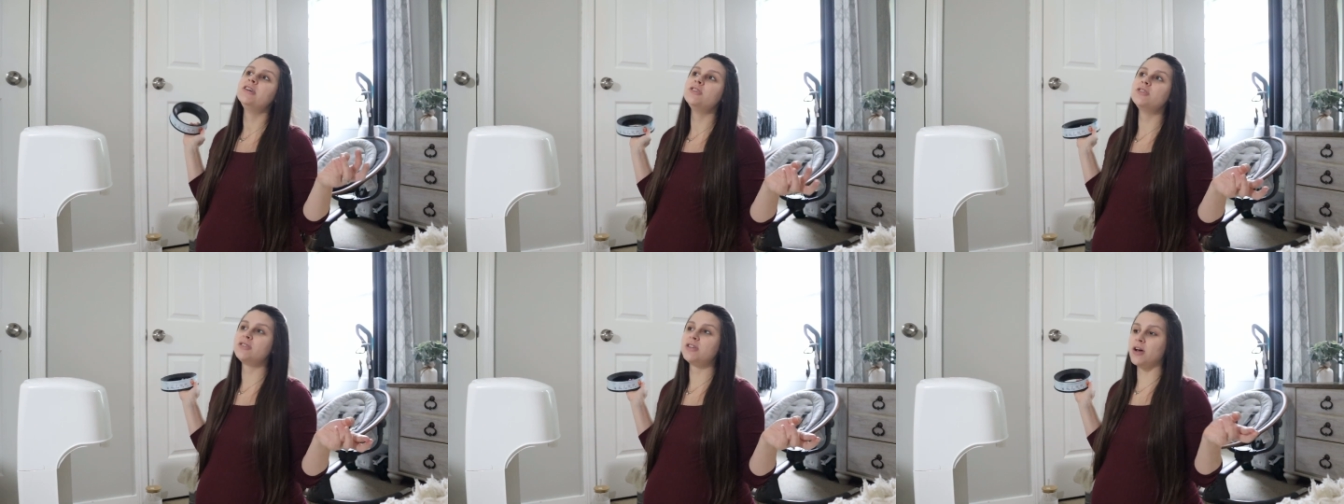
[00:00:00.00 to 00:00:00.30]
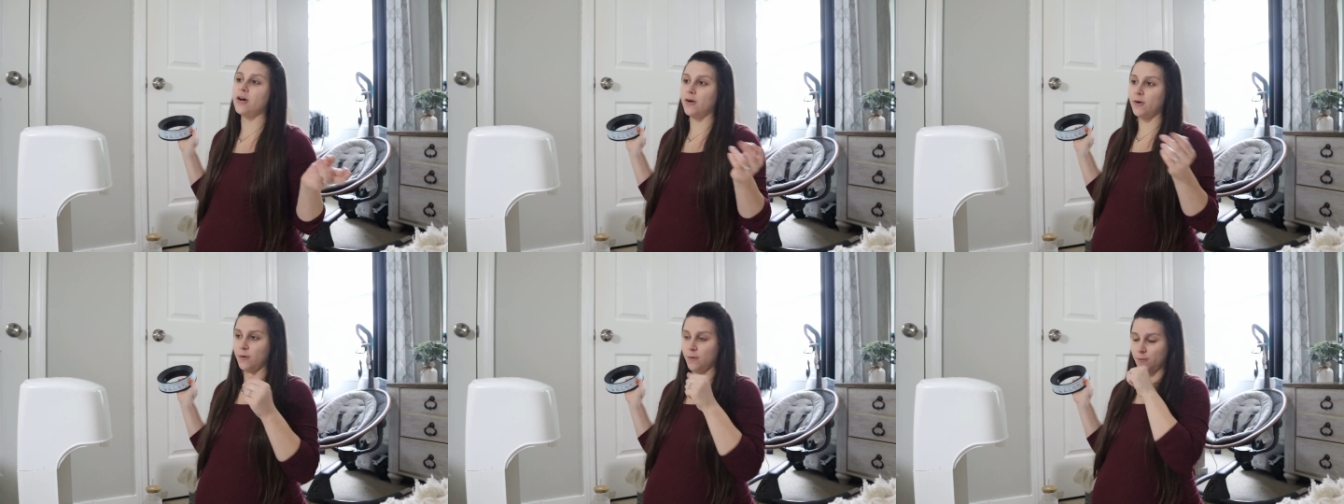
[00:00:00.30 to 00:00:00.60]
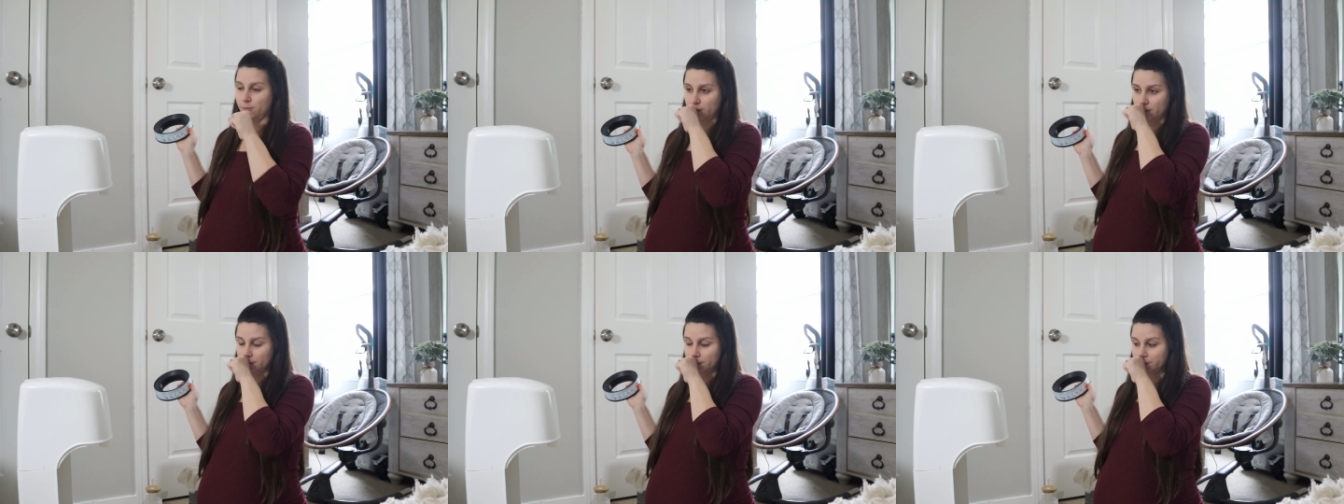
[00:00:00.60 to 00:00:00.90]

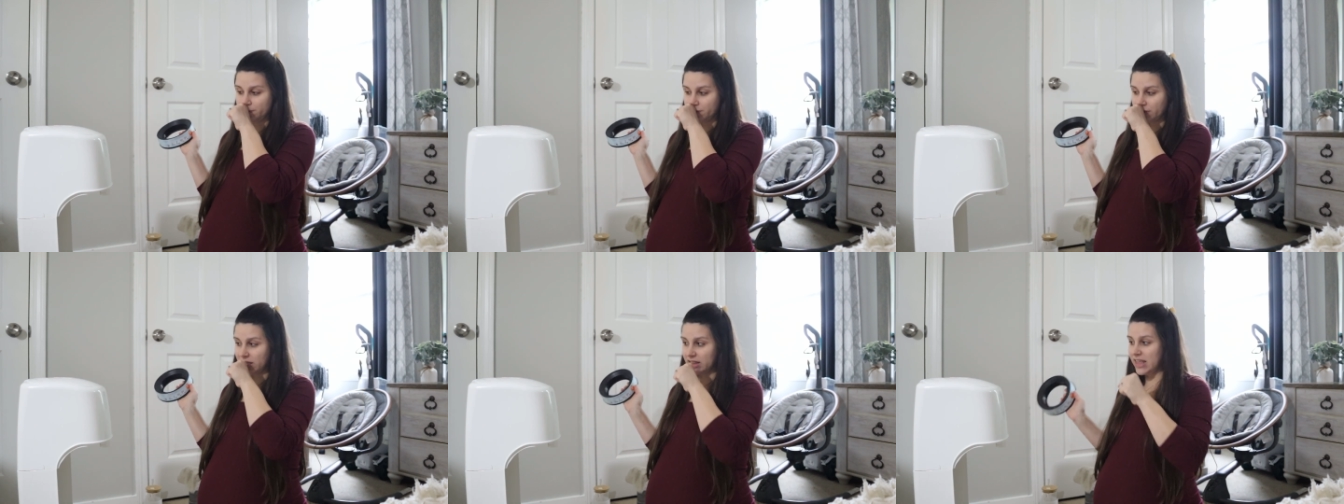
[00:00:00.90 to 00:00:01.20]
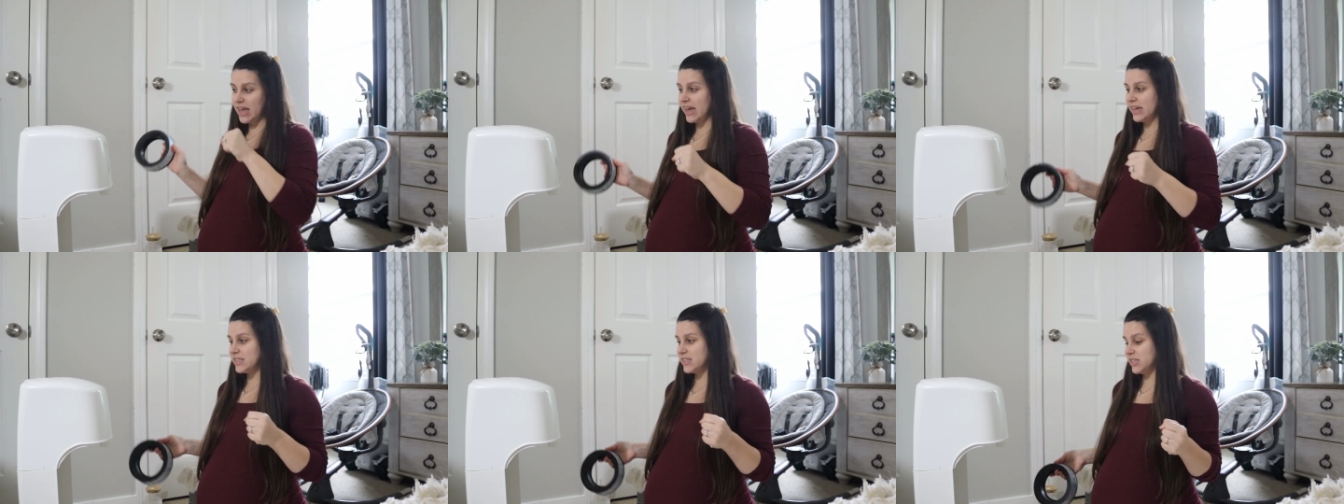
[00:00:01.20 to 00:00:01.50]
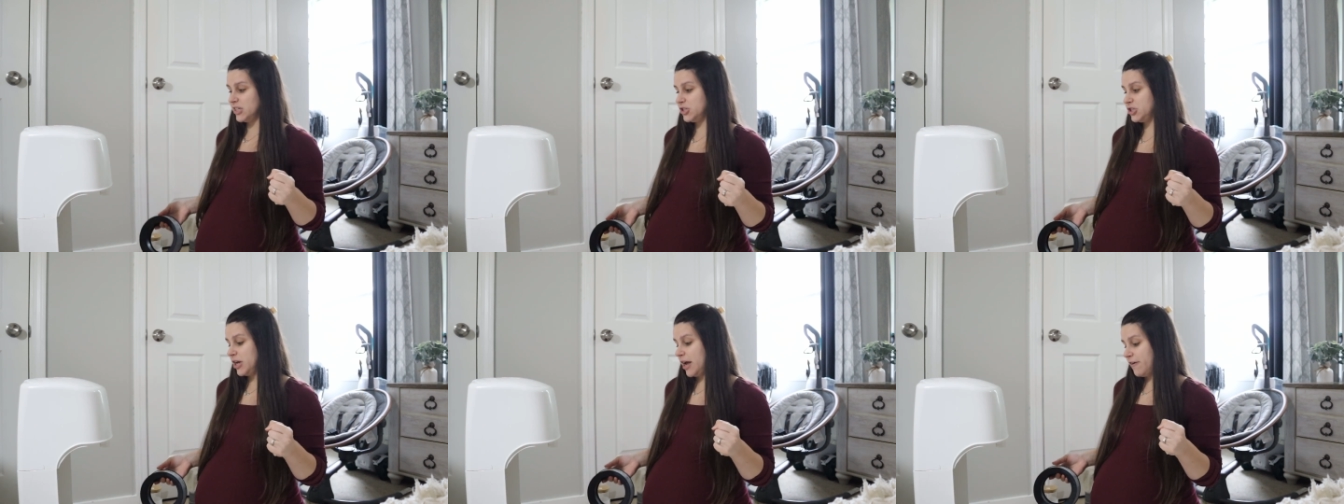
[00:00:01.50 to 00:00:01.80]
So
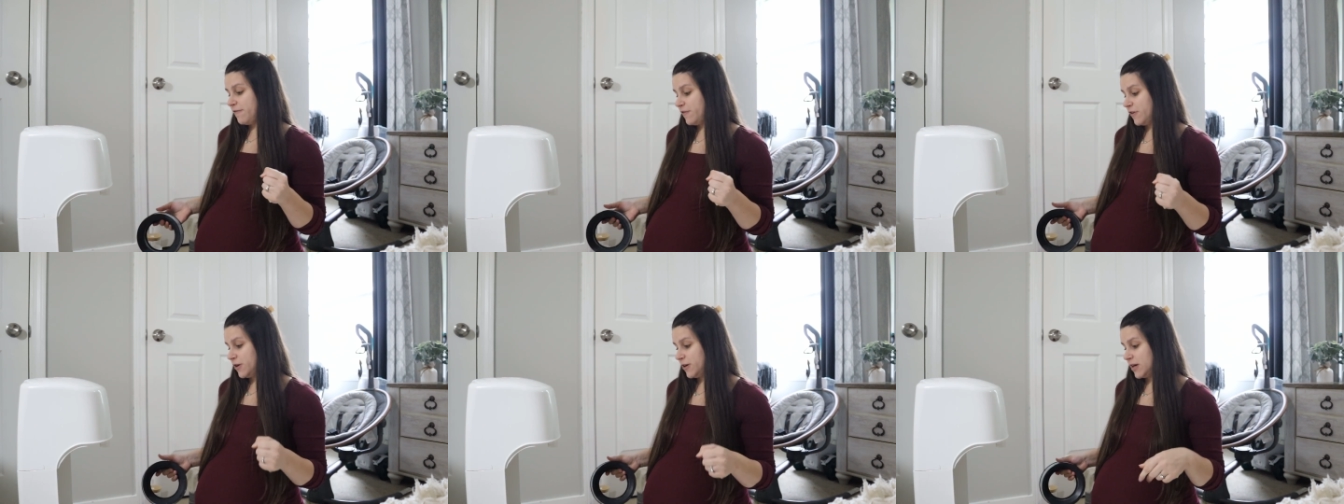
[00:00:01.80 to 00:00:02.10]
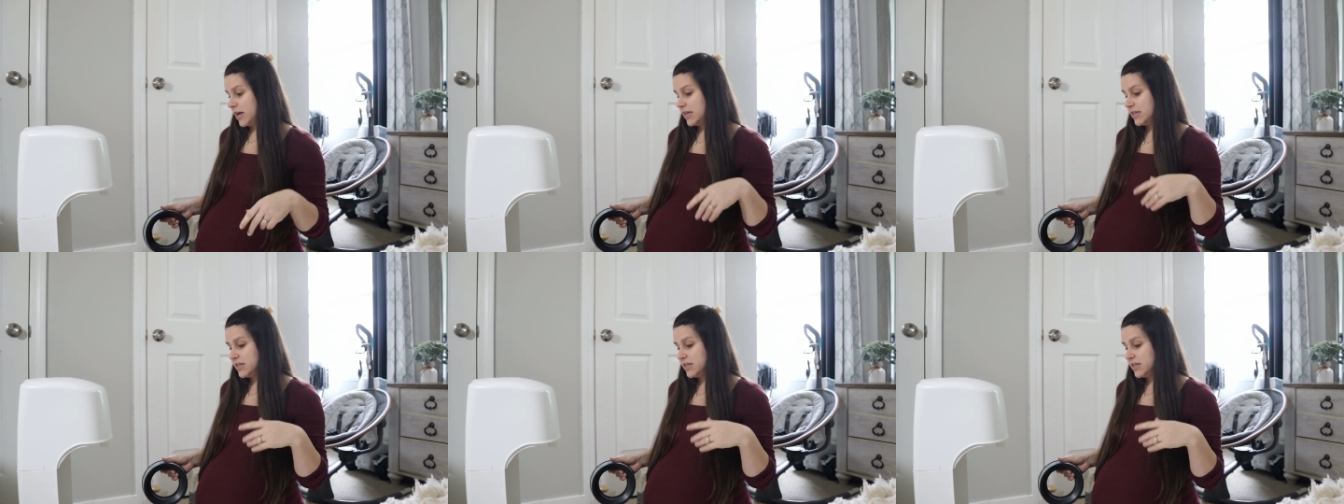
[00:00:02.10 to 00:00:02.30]
last ditch effort,